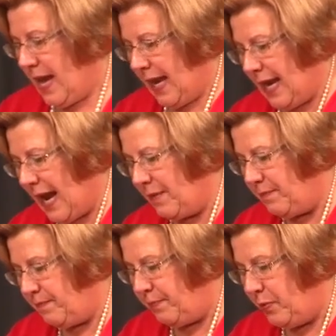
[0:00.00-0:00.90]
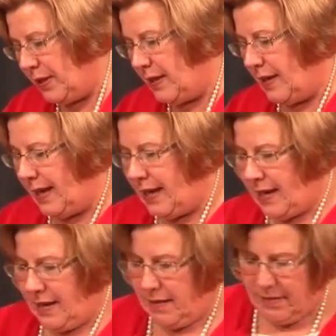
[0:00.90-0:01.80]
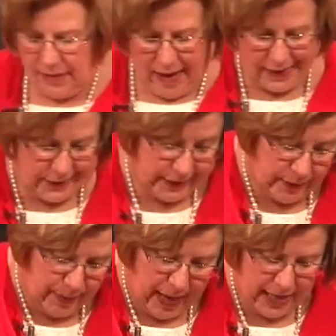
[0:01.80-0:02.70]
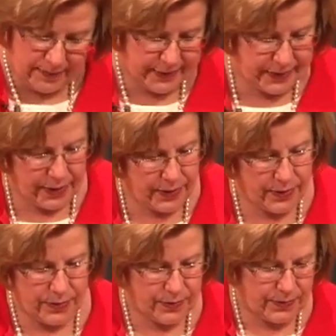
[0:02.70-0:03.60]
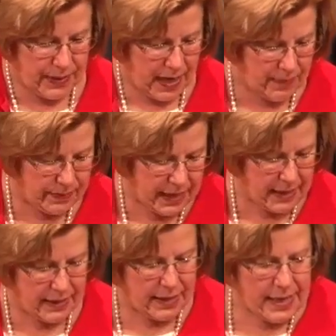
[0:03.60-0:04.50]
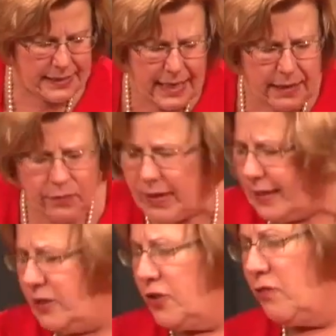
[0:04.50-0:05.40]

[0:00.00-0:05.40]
And I put it large on the bottom, so now I'm not gonna run into